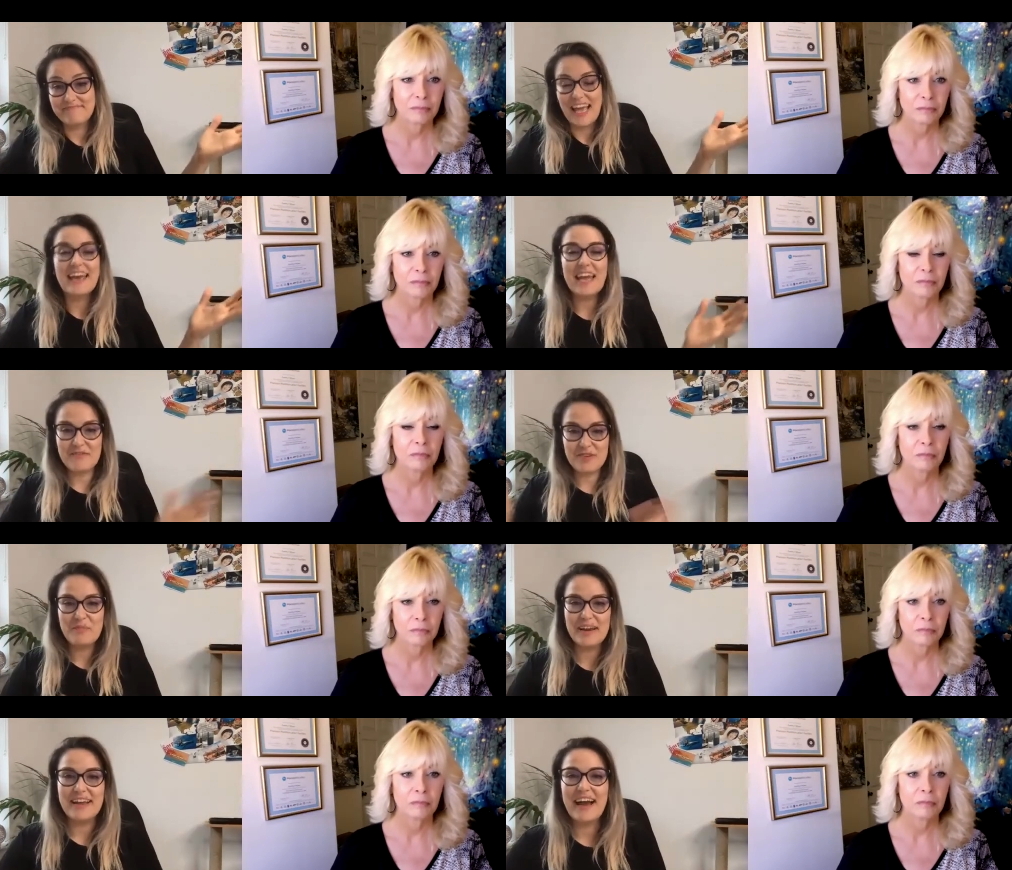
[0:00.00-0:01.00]
Speaker 1: And
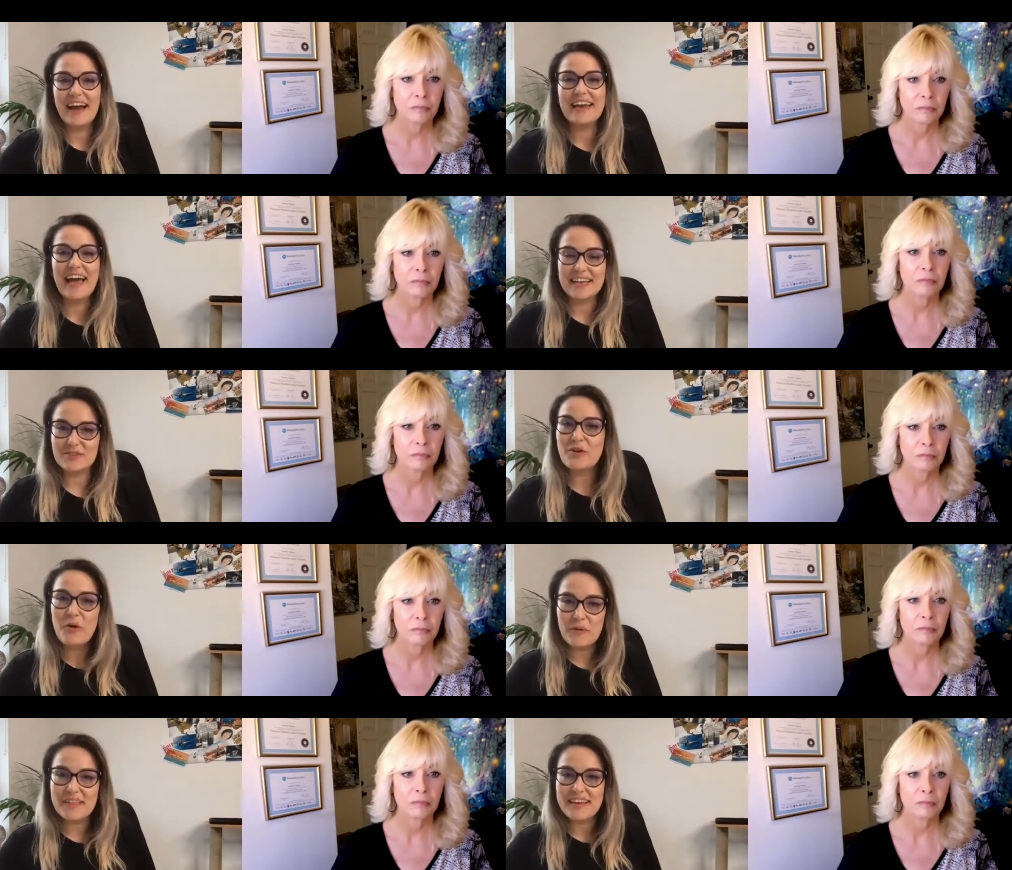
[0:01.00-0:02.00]
everybody kind of had to
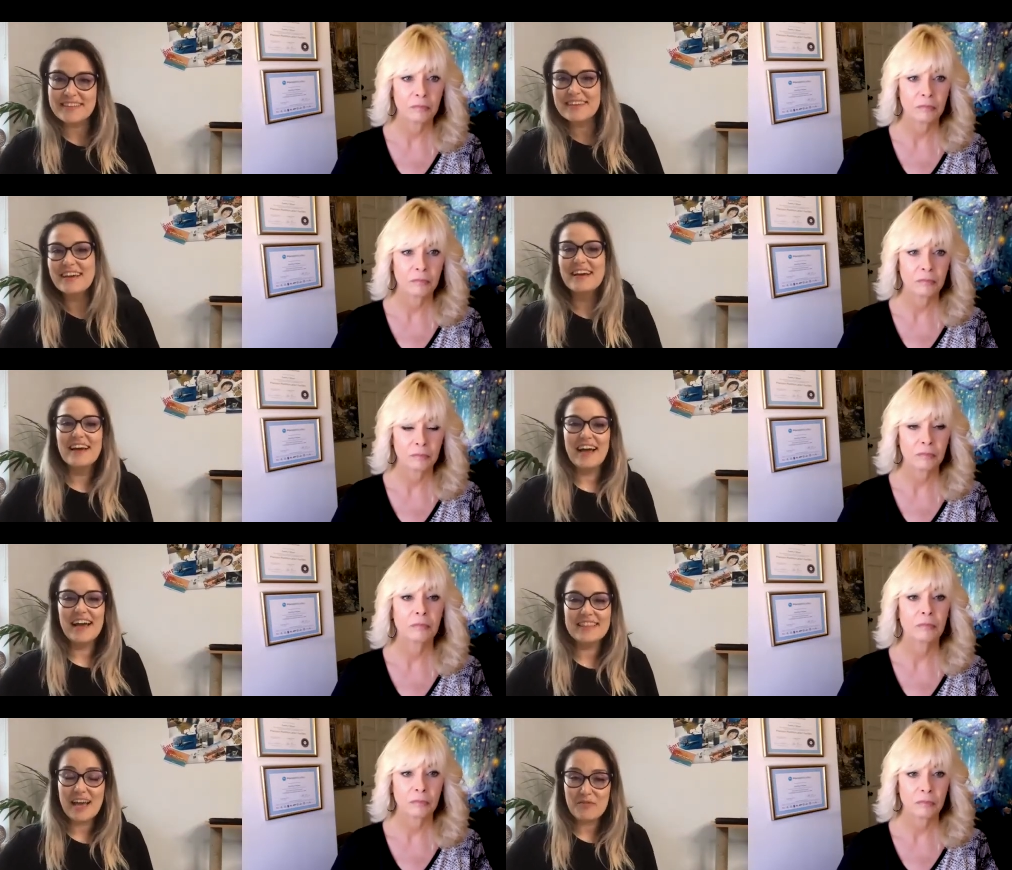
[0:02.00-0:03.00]
go with it.
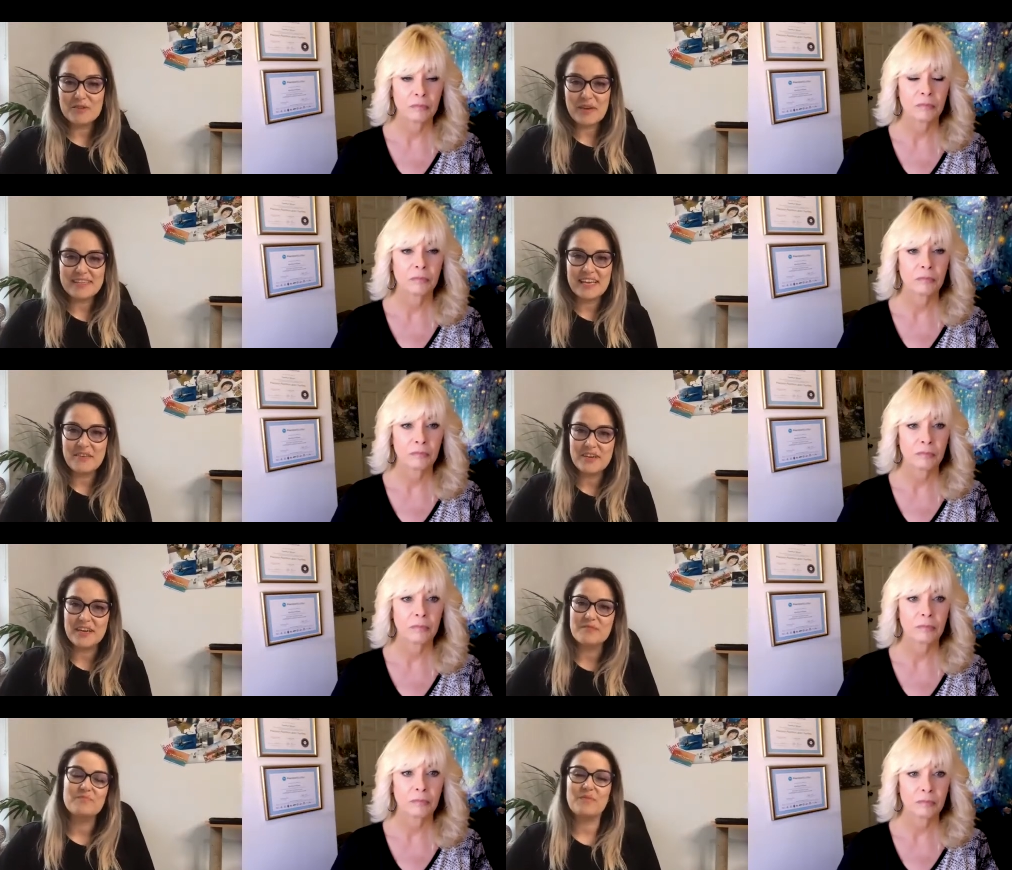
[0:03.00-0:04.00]
And that was my
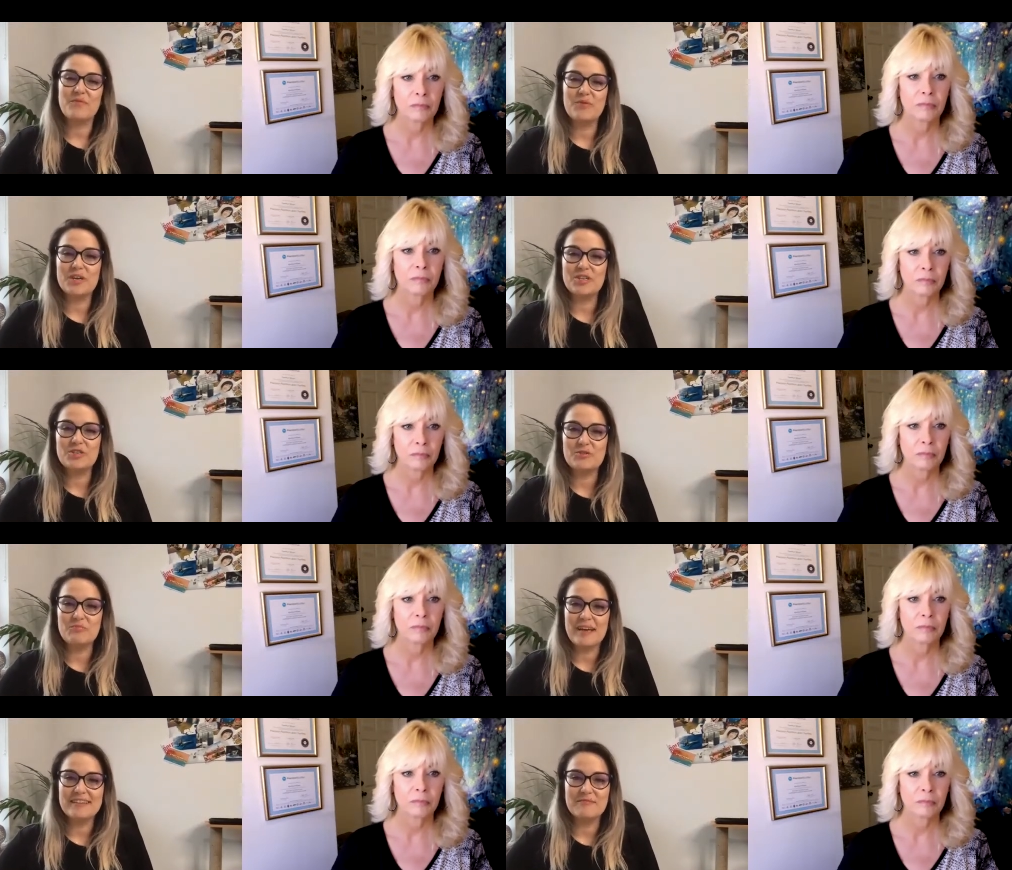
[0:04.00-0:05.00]
savior, which
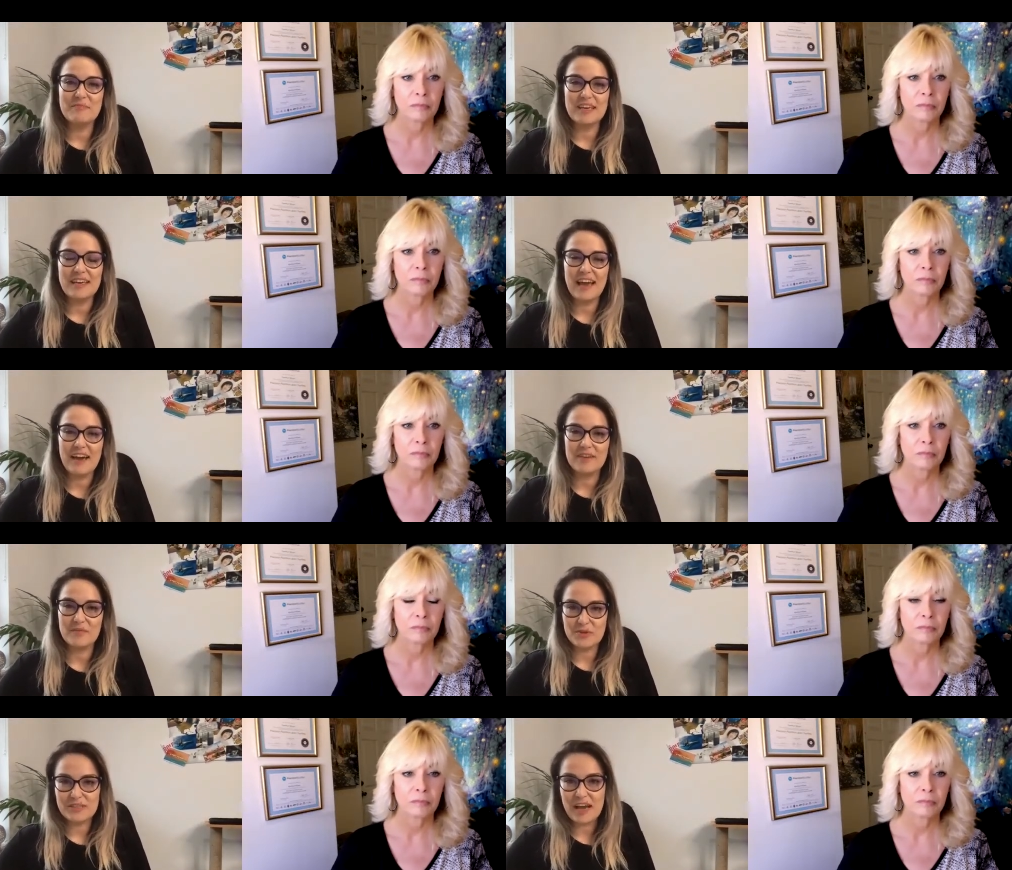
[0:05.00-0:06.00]
meant me having
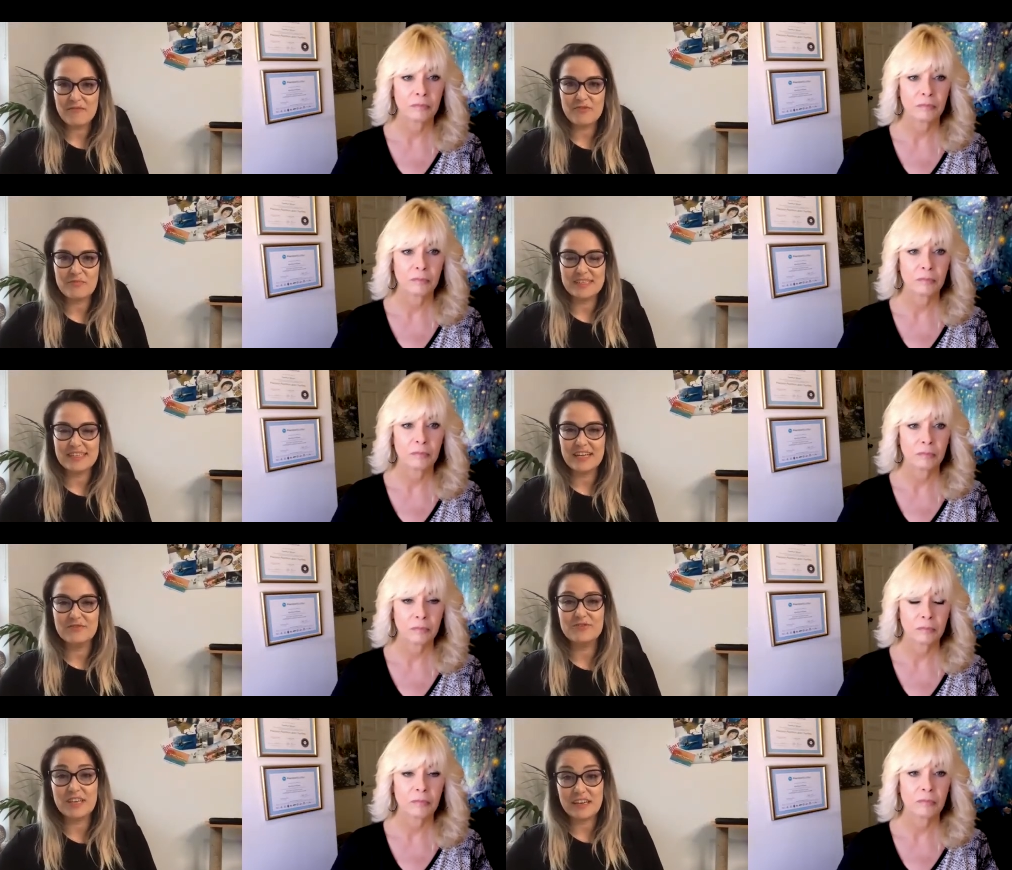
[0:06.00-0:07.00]
more time for
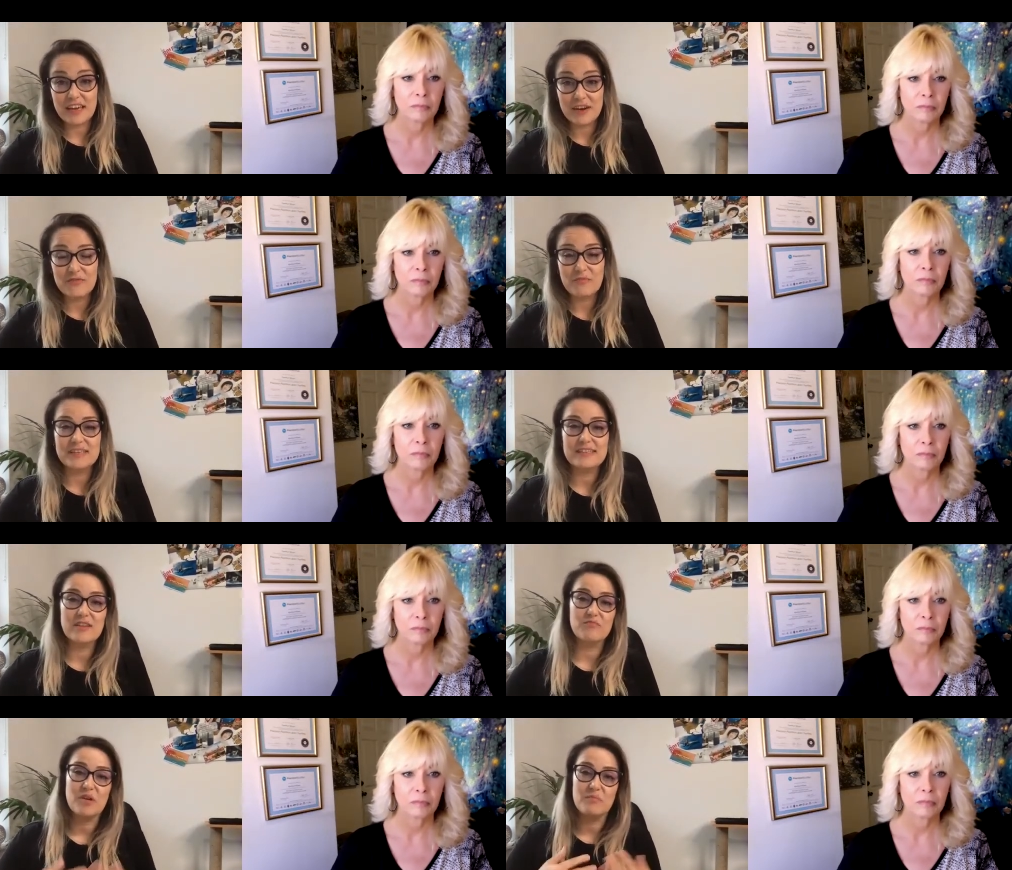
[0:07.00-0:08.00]
myself to take care of
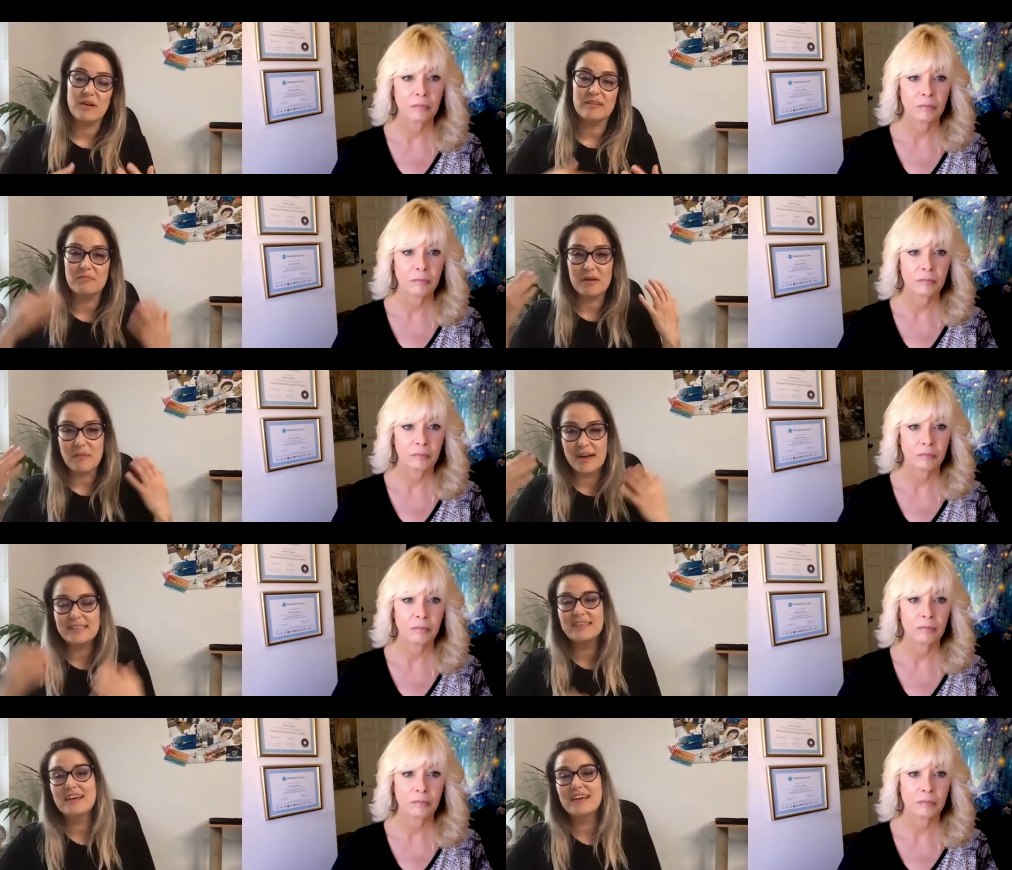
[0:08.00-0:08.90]
myself, my body, my mind.